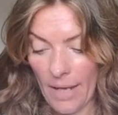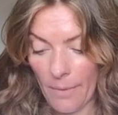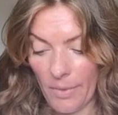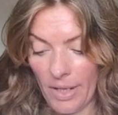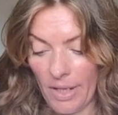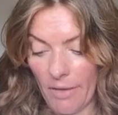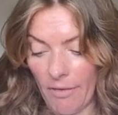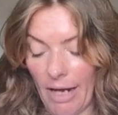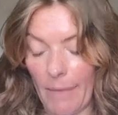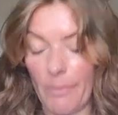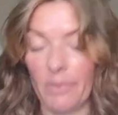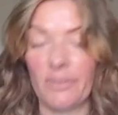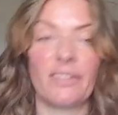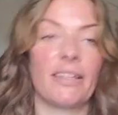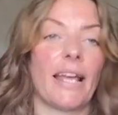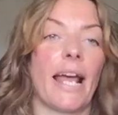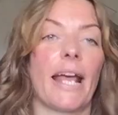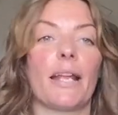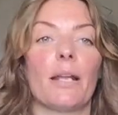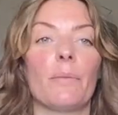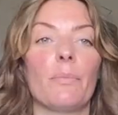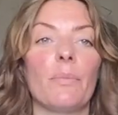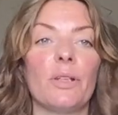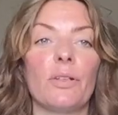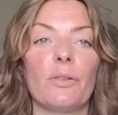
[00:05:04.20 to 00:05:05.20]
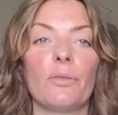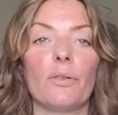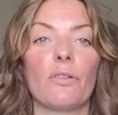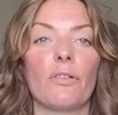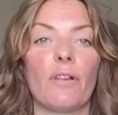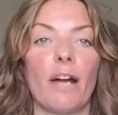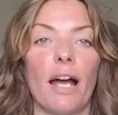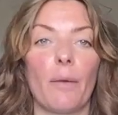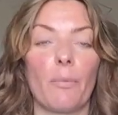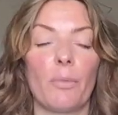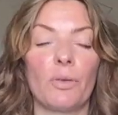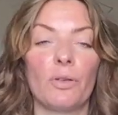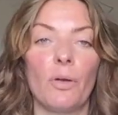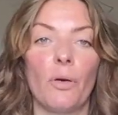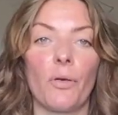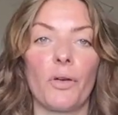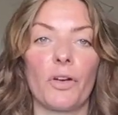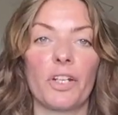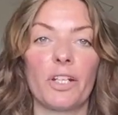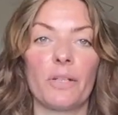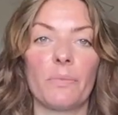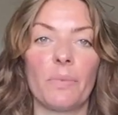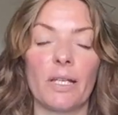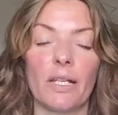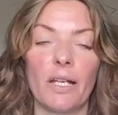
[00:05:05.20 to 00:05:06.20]
we are able to take the middle ground. We're not
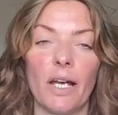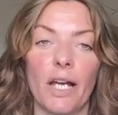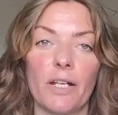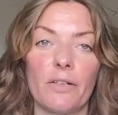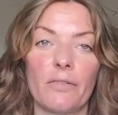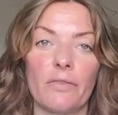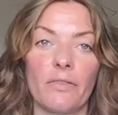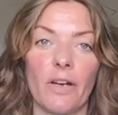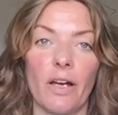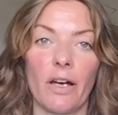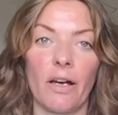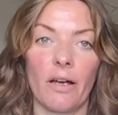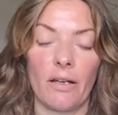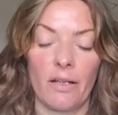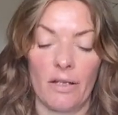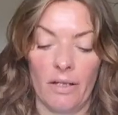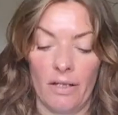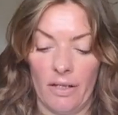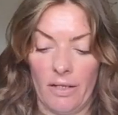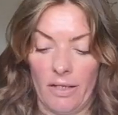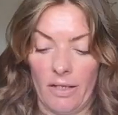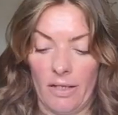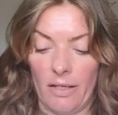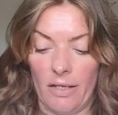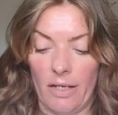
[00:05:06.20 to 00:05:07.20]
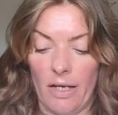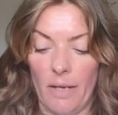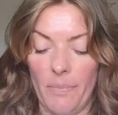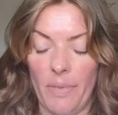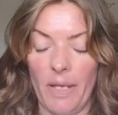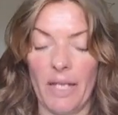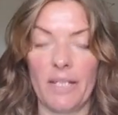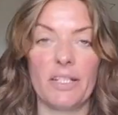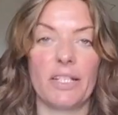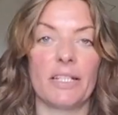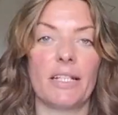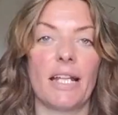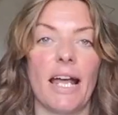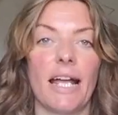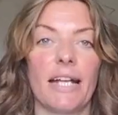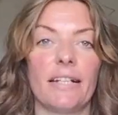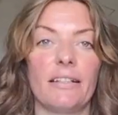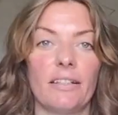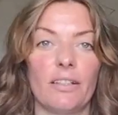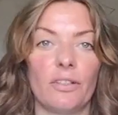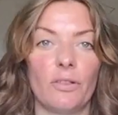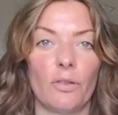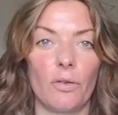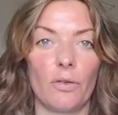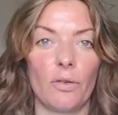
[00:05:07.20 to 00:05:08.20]
going to be over
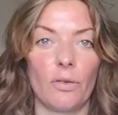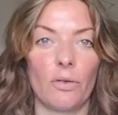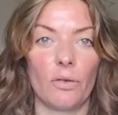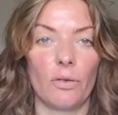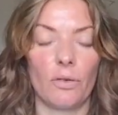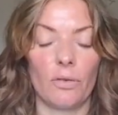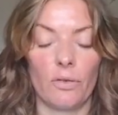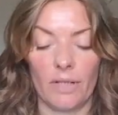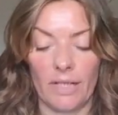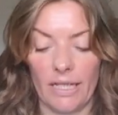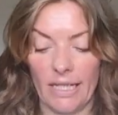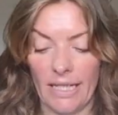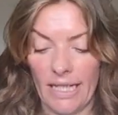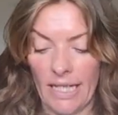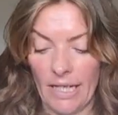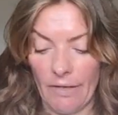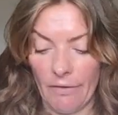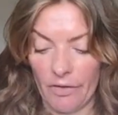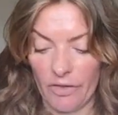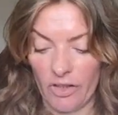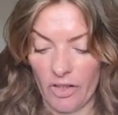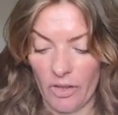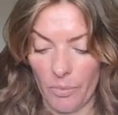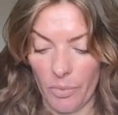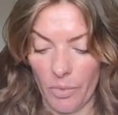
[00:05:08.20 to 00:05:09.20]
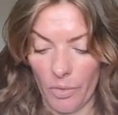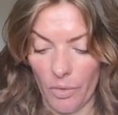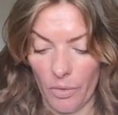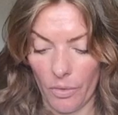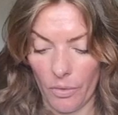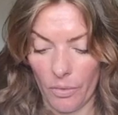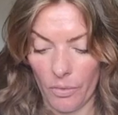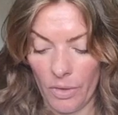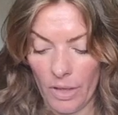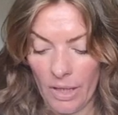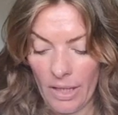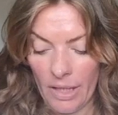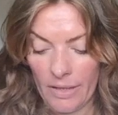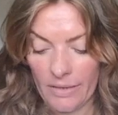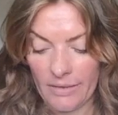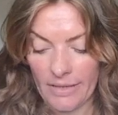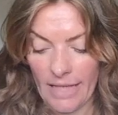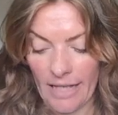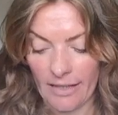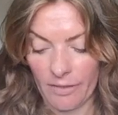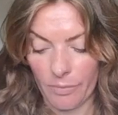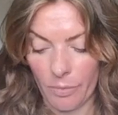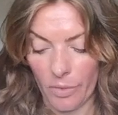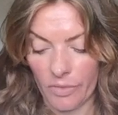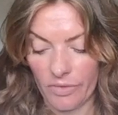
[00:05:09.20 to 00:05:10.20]
opinionated or irritable.
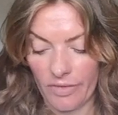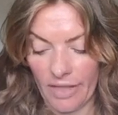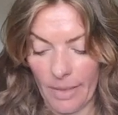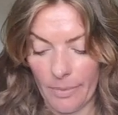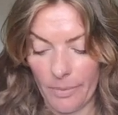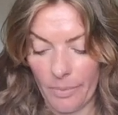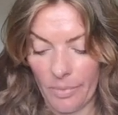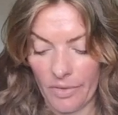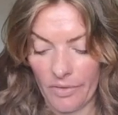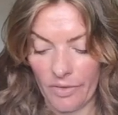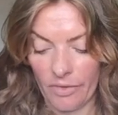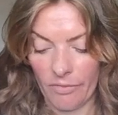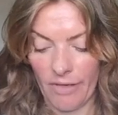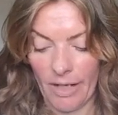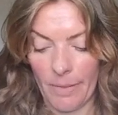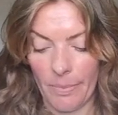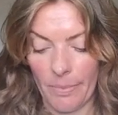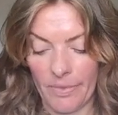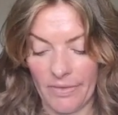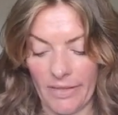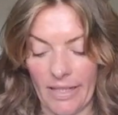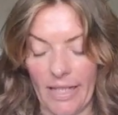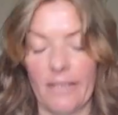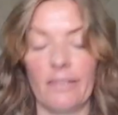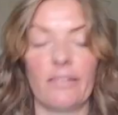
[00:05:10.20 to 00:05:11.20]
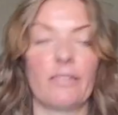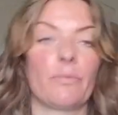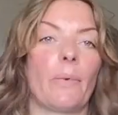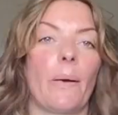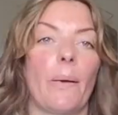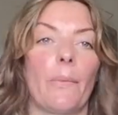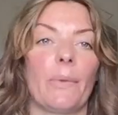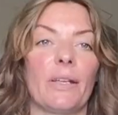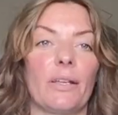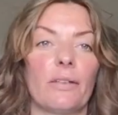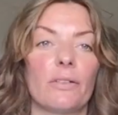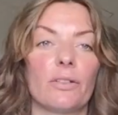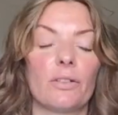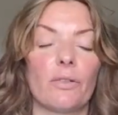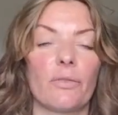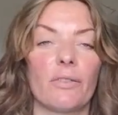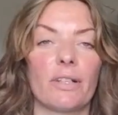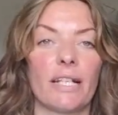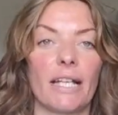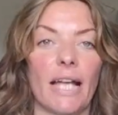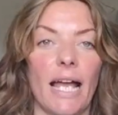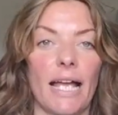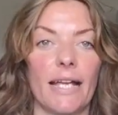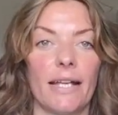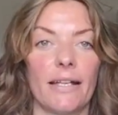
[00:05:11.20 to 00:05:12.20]
That's what temperance represents, where we can
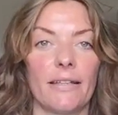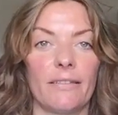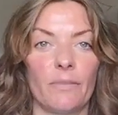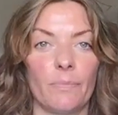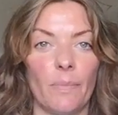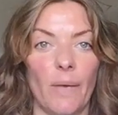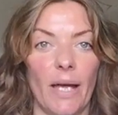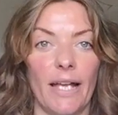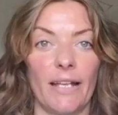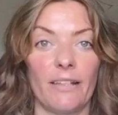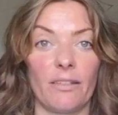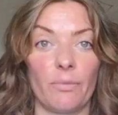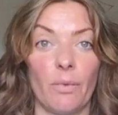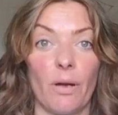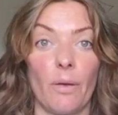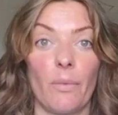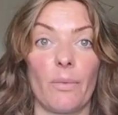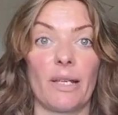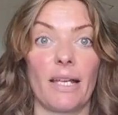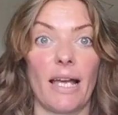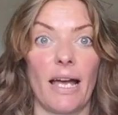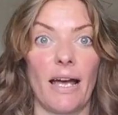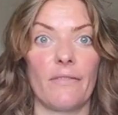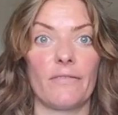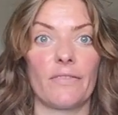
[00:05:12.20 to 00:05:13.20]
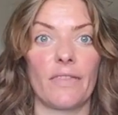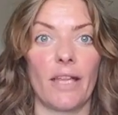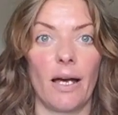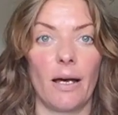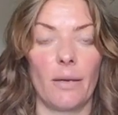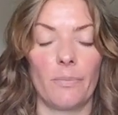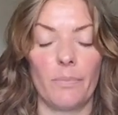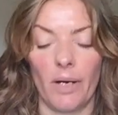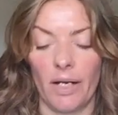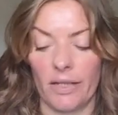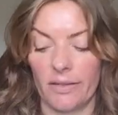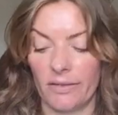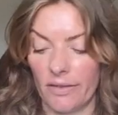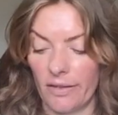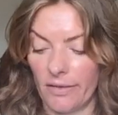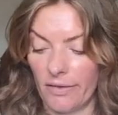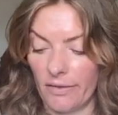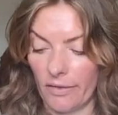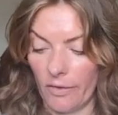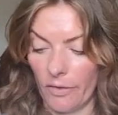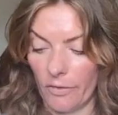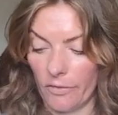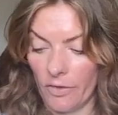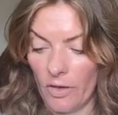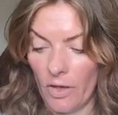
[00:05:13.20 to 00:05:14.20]
create a space where we have that
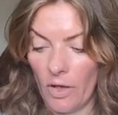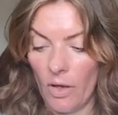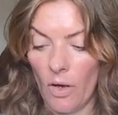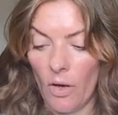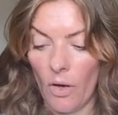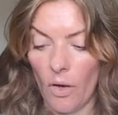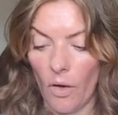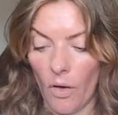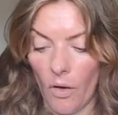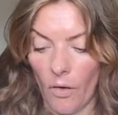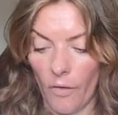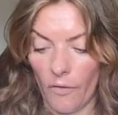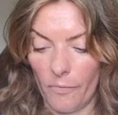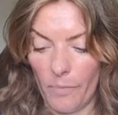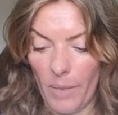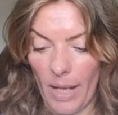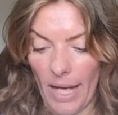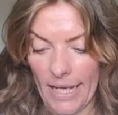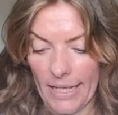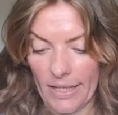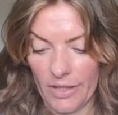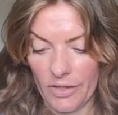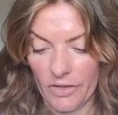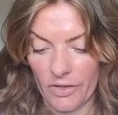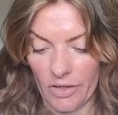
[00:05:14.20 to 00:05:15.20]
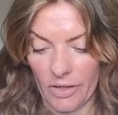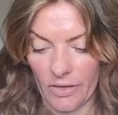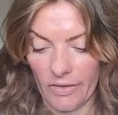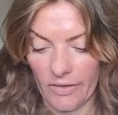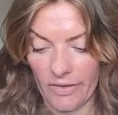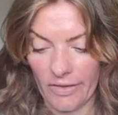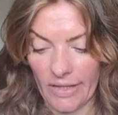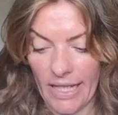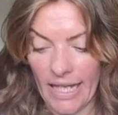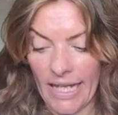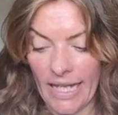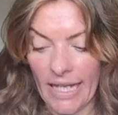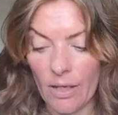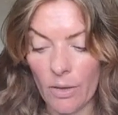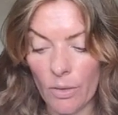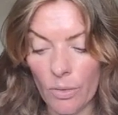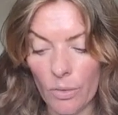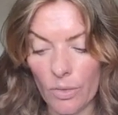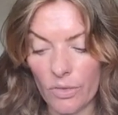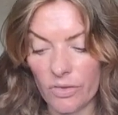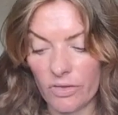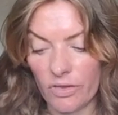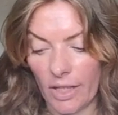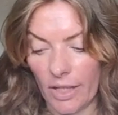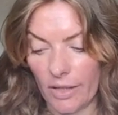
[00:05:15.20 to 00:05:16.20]
abundance of patience. It
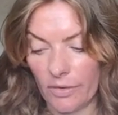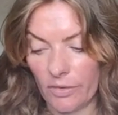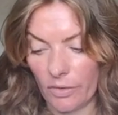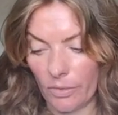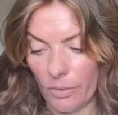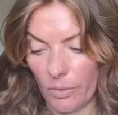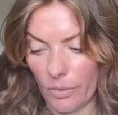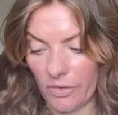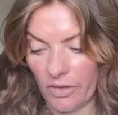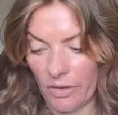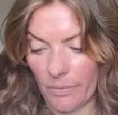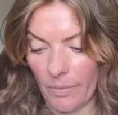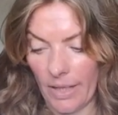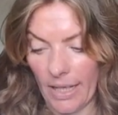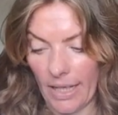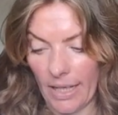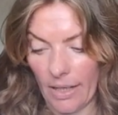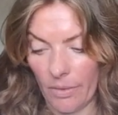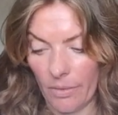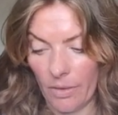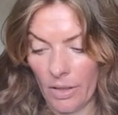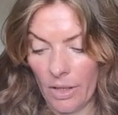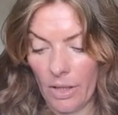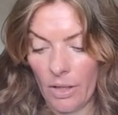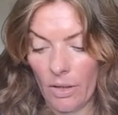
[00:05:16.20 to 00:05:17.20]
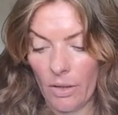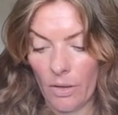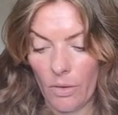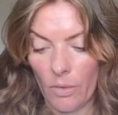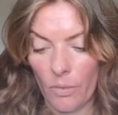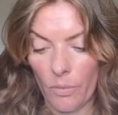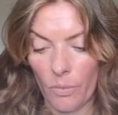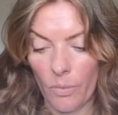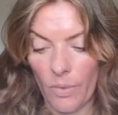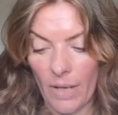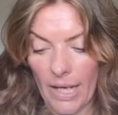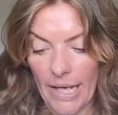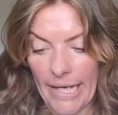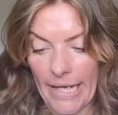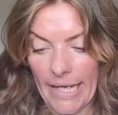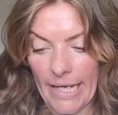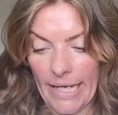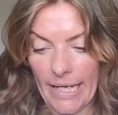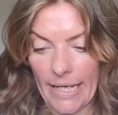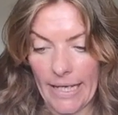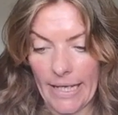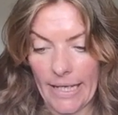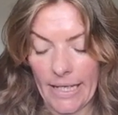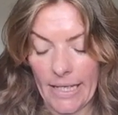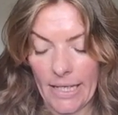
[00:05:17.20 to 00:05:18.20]
also talks about
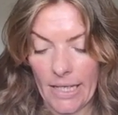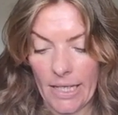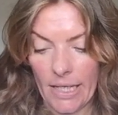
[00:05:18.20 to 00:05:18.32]
where